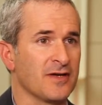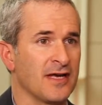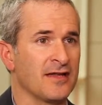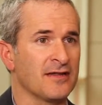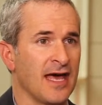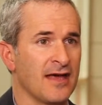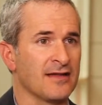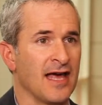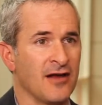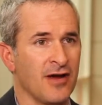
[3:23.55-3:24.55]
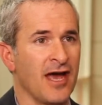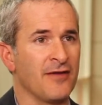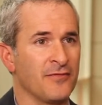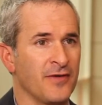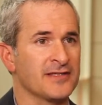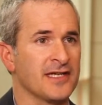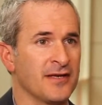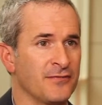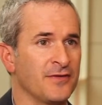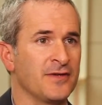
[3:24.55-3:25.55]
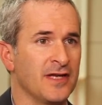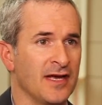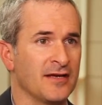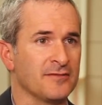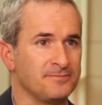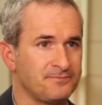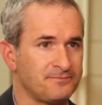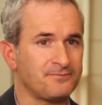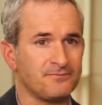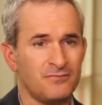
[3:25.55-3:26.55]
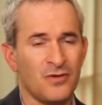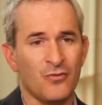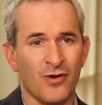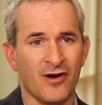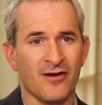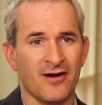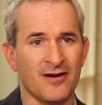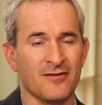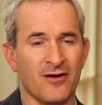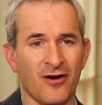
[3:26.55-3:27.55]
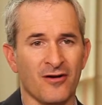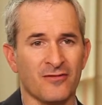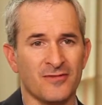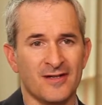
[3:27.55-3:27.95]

And that latter half of Isaiah 58, where our